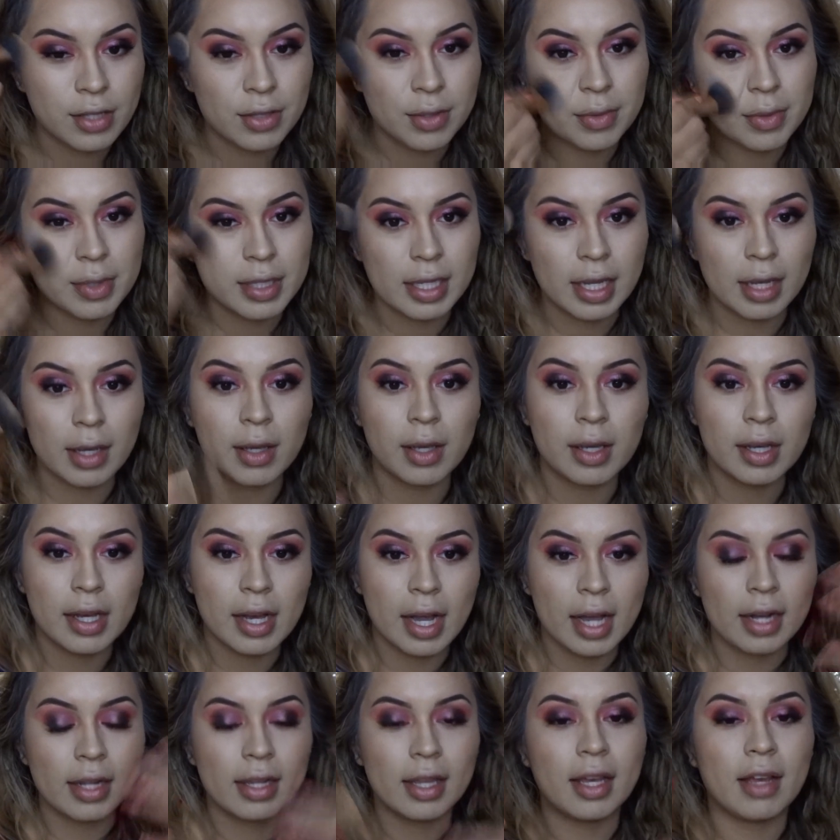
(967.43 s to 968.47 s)
So it was like
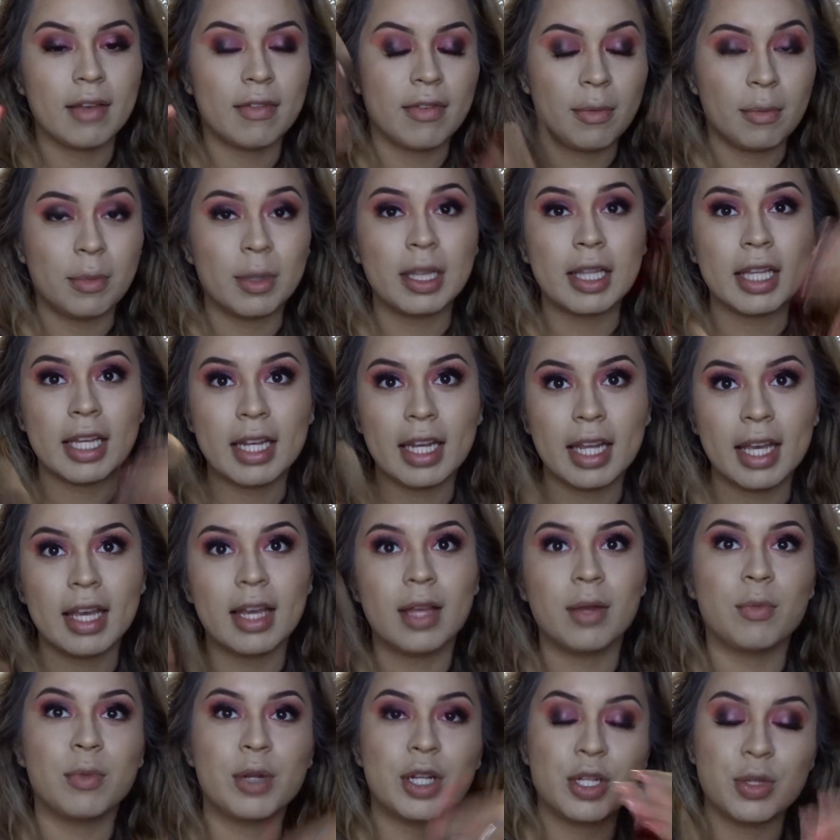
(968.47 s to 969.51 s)
kind of like if I'm cleaning
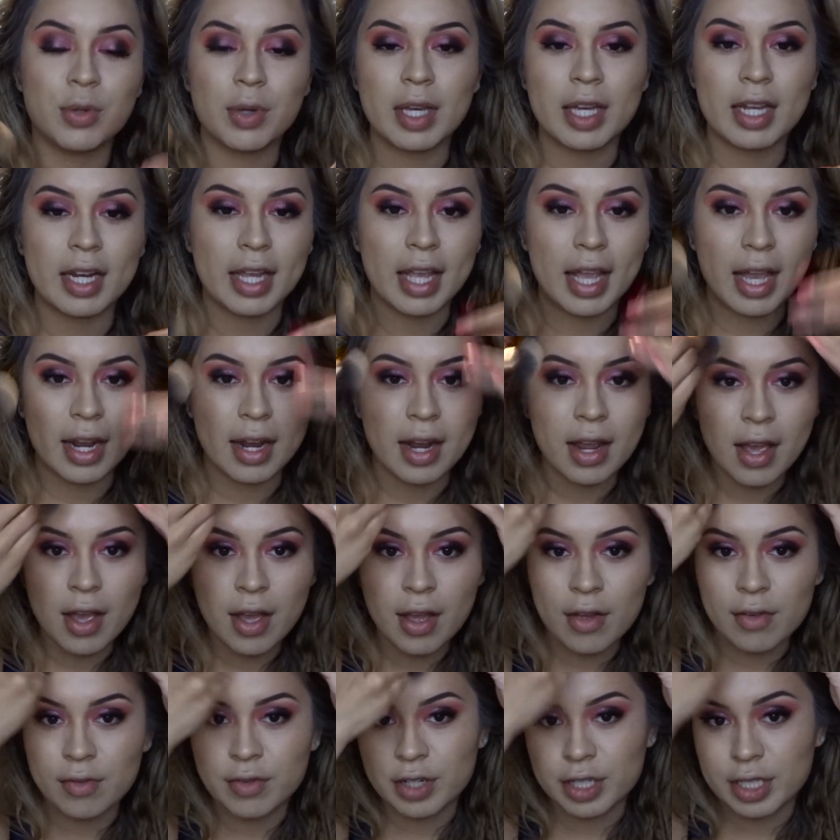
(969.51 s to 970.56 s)
and redoing it again,
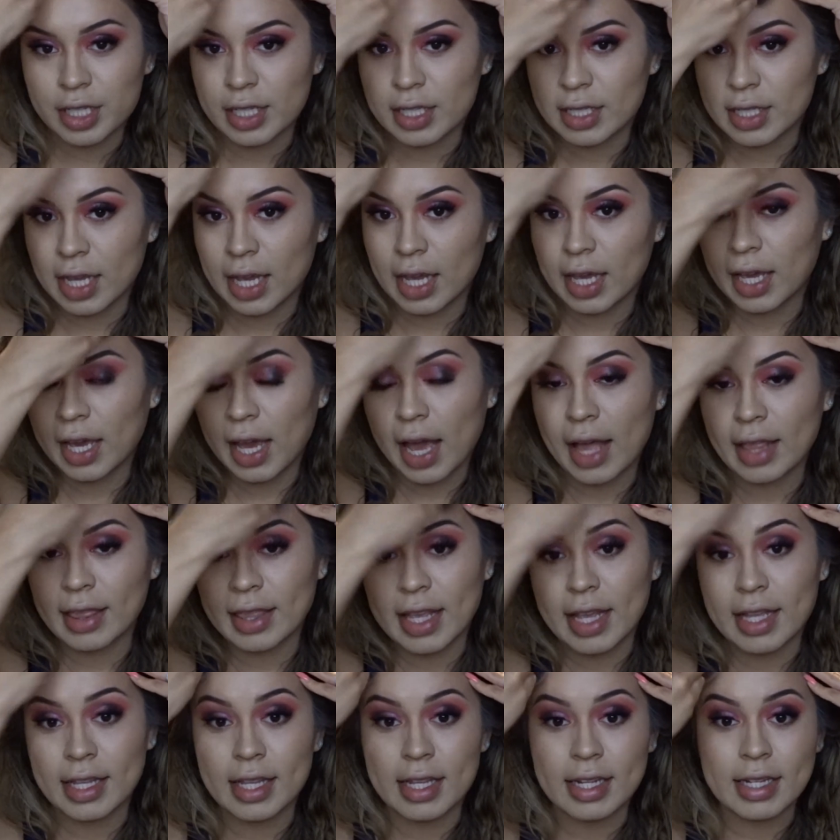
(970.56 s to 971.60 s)
versus like at
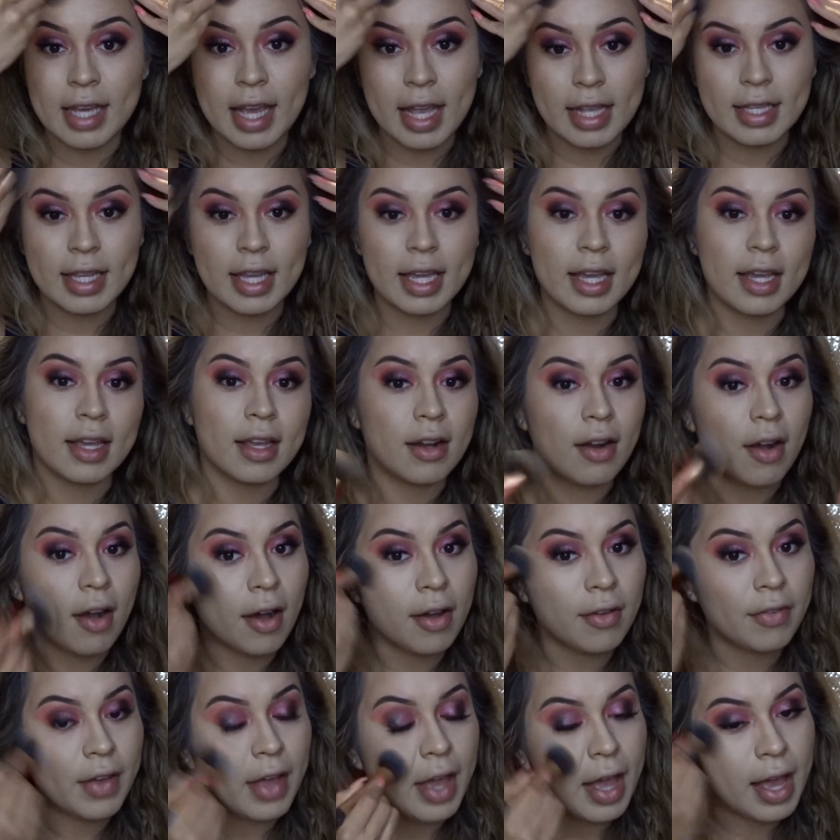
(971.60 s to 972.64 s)
the end of the day taking it
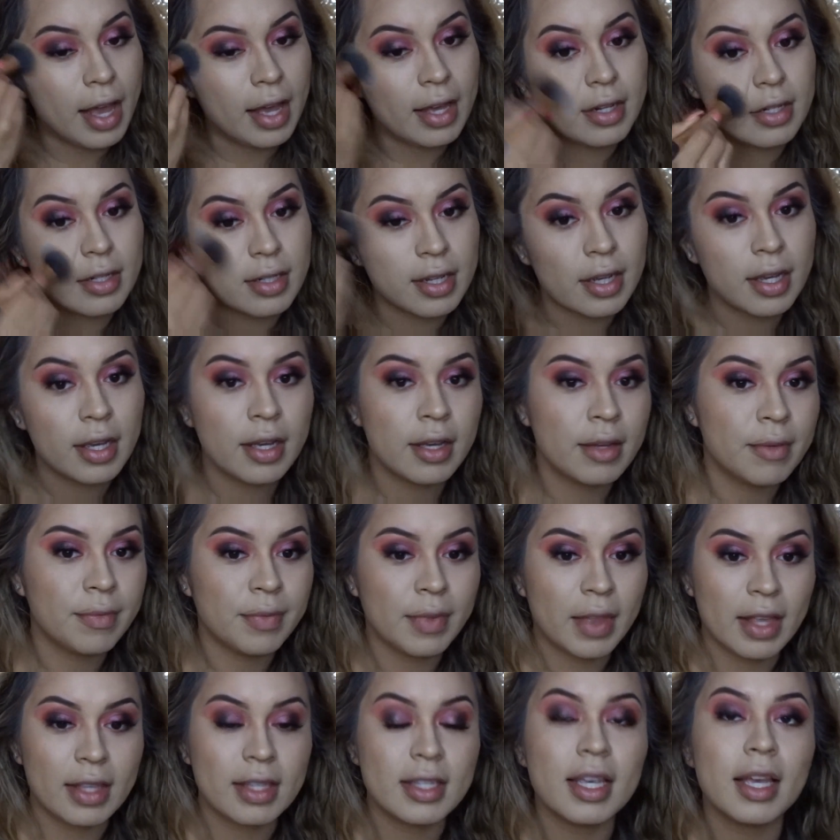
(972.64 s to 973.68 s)
off and
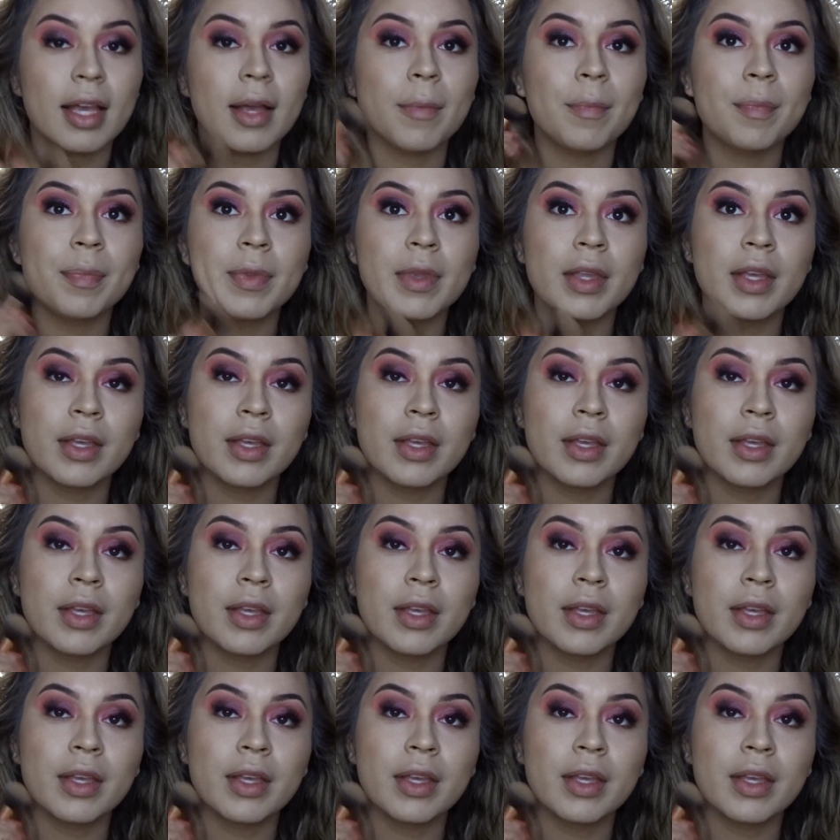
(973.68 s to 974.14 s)
that's it.